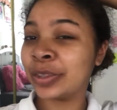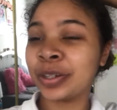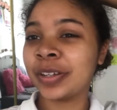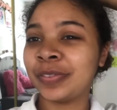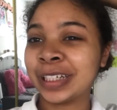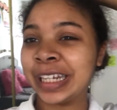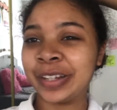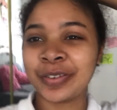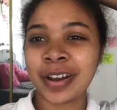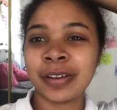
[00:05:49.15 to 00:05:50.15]
3 of
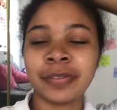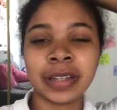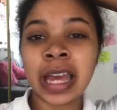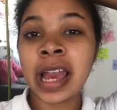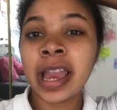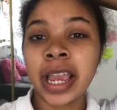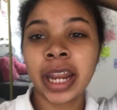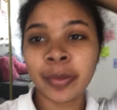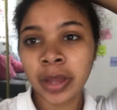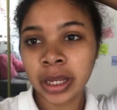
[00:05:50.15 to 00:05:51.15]
looking rough, and
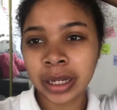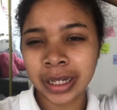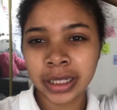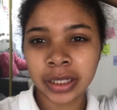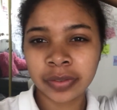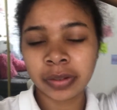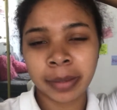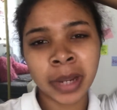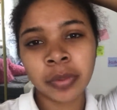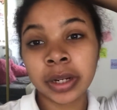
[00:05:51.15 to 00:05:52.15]
I'm
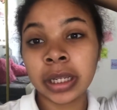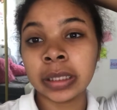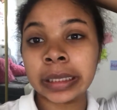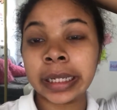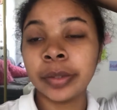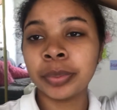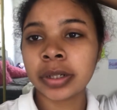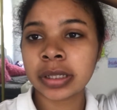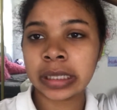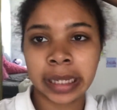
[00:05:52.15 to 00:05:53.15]
not running late
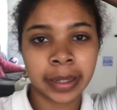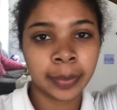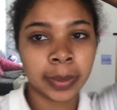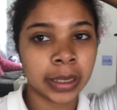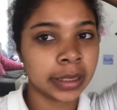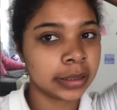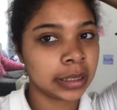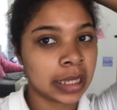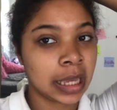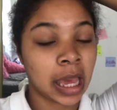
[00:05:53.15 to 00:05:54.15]
per se, but
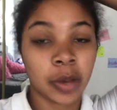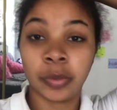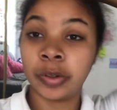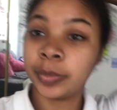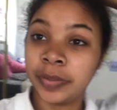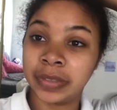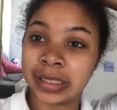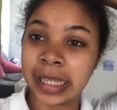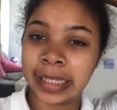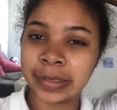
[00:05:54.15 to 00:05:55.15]
I will be if this
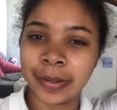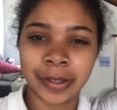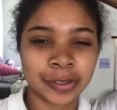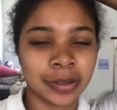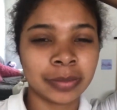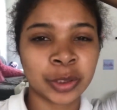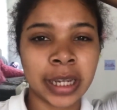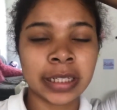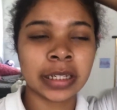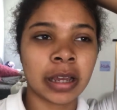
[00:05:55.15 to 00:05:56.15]
takes long, so I'm
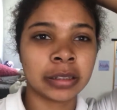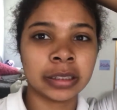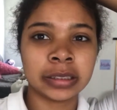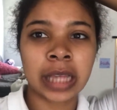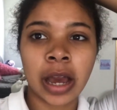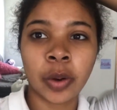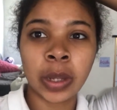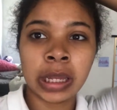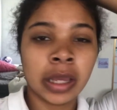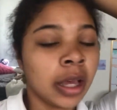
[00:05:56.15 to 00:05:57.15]
trying to knock this out.
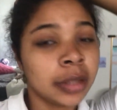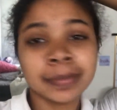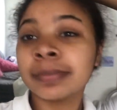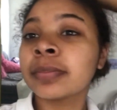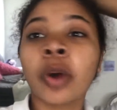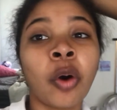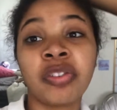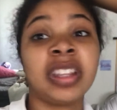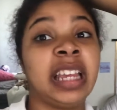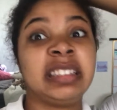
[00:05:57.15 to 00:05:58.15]

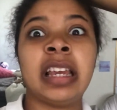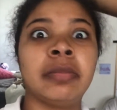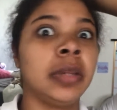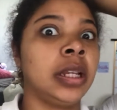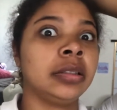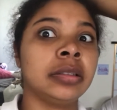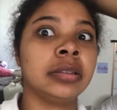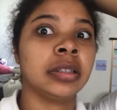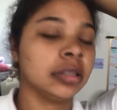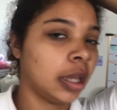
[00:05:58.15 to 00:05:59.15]
Hopefully like 10 minutes,
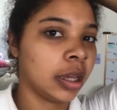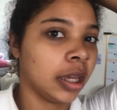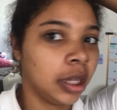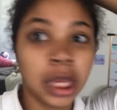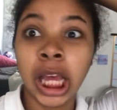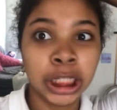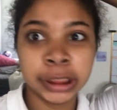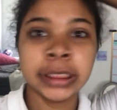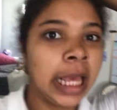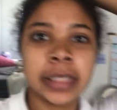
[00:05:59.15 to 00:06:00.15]
because
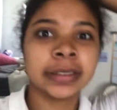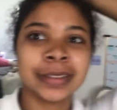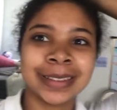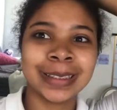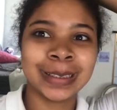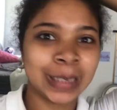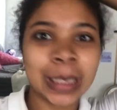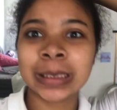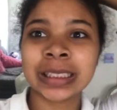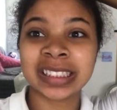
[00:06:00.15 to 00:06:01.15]
yes,
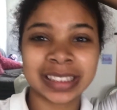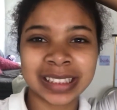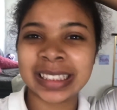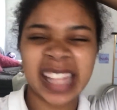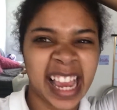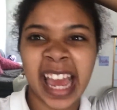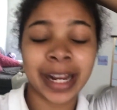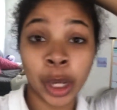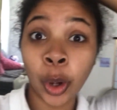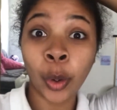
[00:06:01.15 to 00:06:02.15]
I gotta
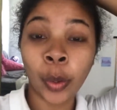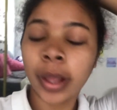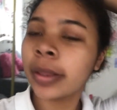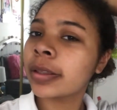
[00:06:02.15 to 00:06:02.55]
go